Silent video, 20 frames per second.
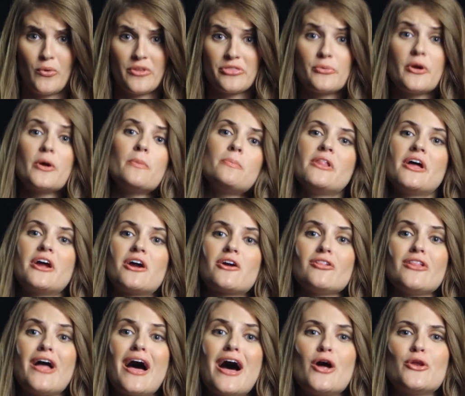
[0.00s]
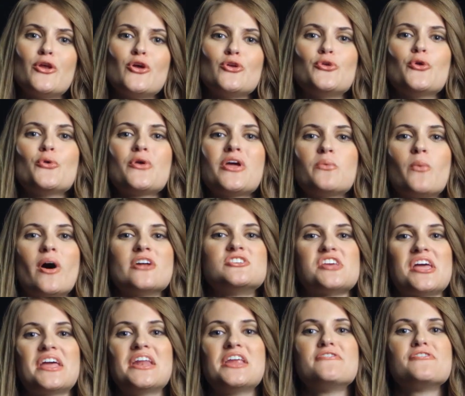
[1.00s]
With RealPlayer Cloud, you can
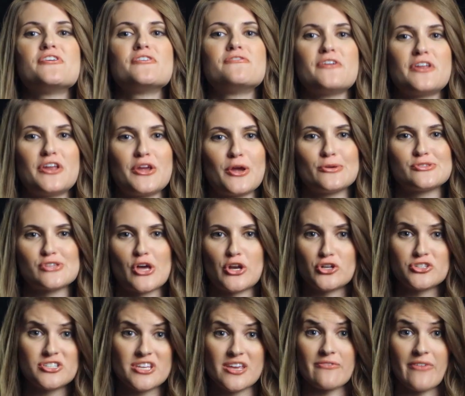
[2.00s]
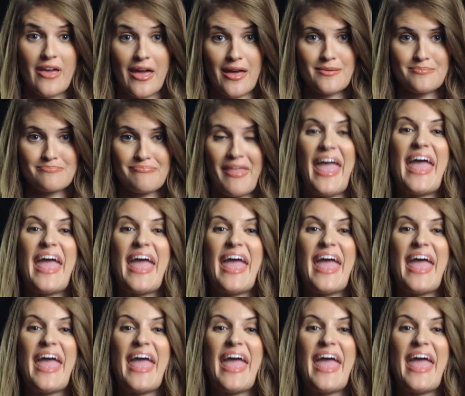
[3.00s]
watch any of your videos on your TV